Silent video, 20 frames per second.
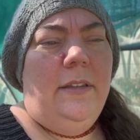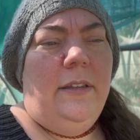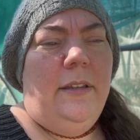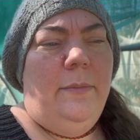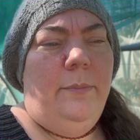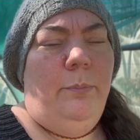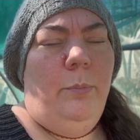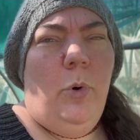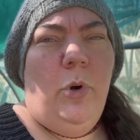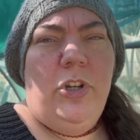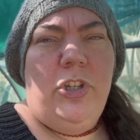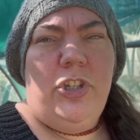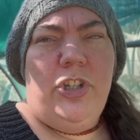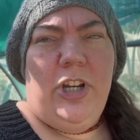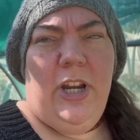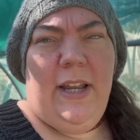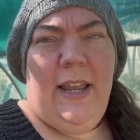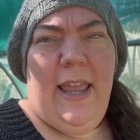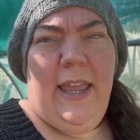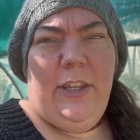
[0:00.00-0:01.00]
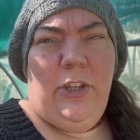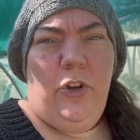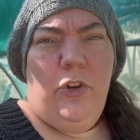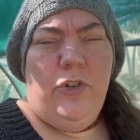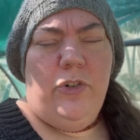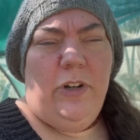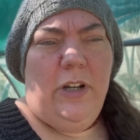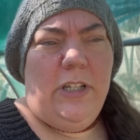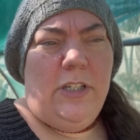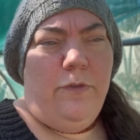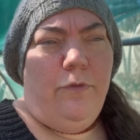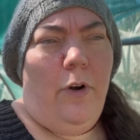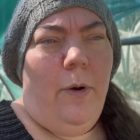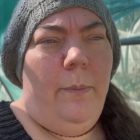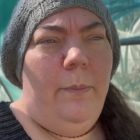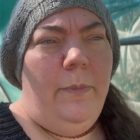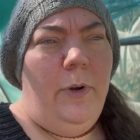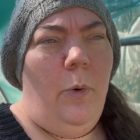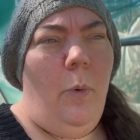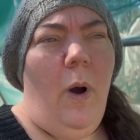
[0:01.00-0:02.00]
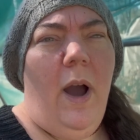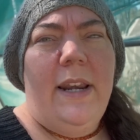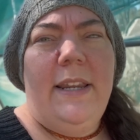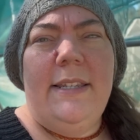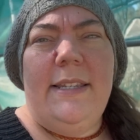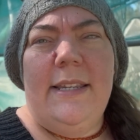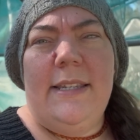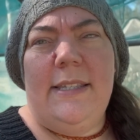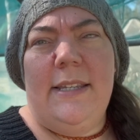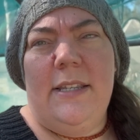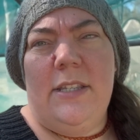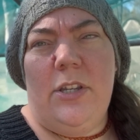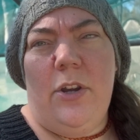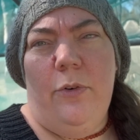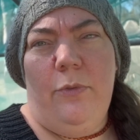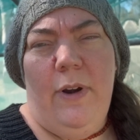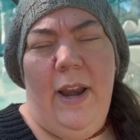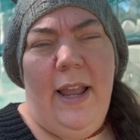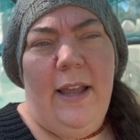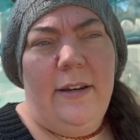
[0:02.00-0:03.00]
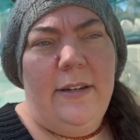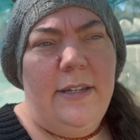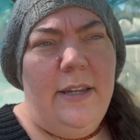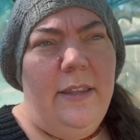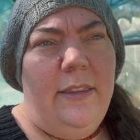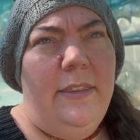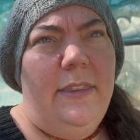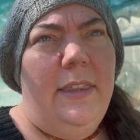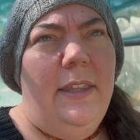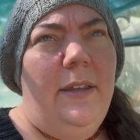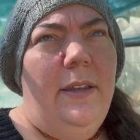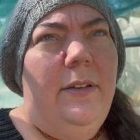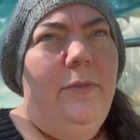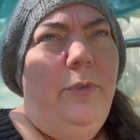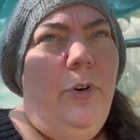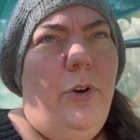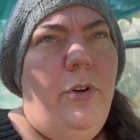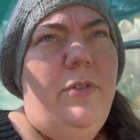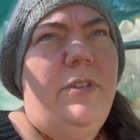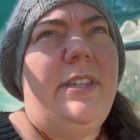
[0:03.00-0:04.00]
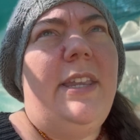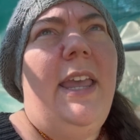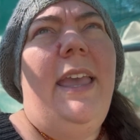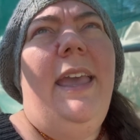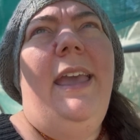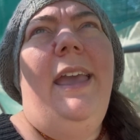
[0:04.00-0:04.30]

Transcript: moisture and nutrients from quite a distance around the roots.